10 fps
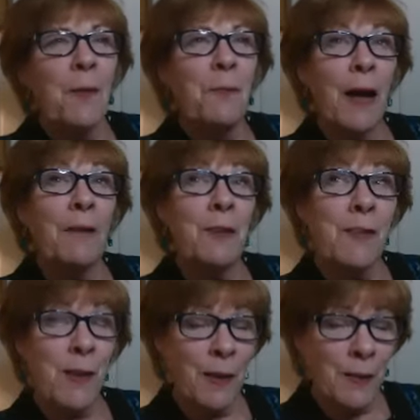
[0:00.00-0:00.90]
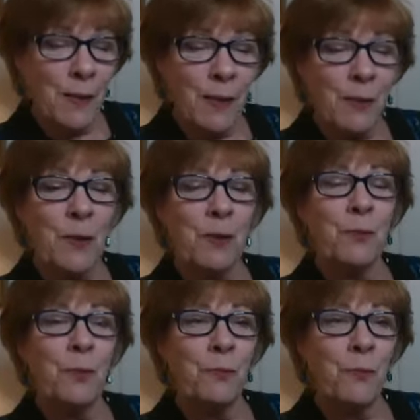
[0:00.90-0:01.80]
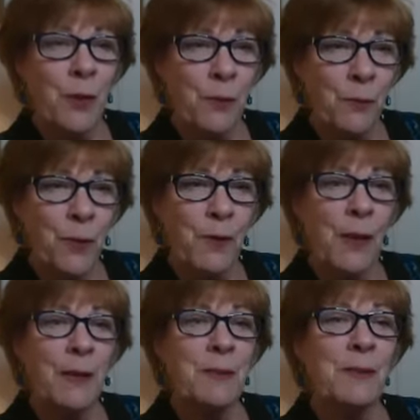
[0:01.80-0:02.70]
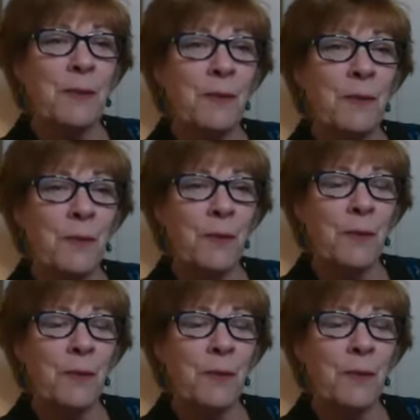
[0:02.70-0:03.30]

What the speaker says: But I have to say, with Anton,